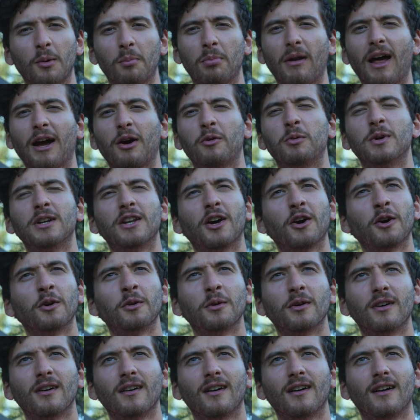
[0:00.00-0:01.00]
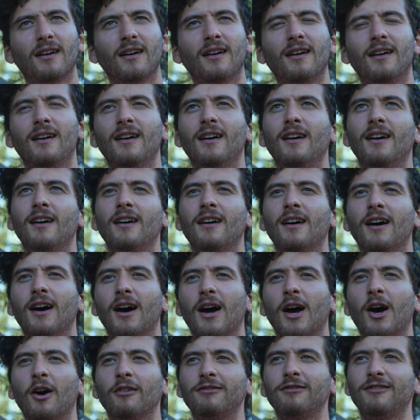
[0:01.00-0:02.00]
a black widow.
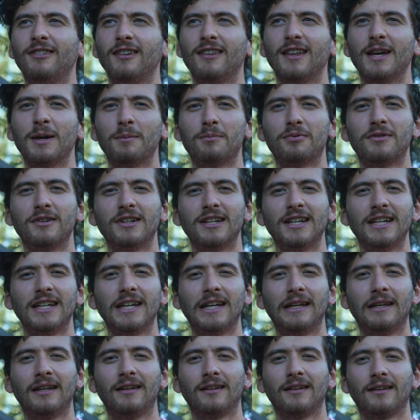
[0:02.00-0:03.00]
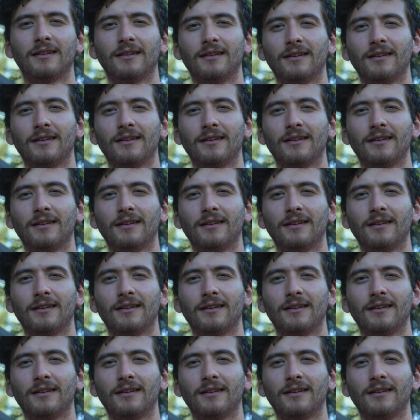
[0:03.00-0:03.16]
Obviously, they're pretty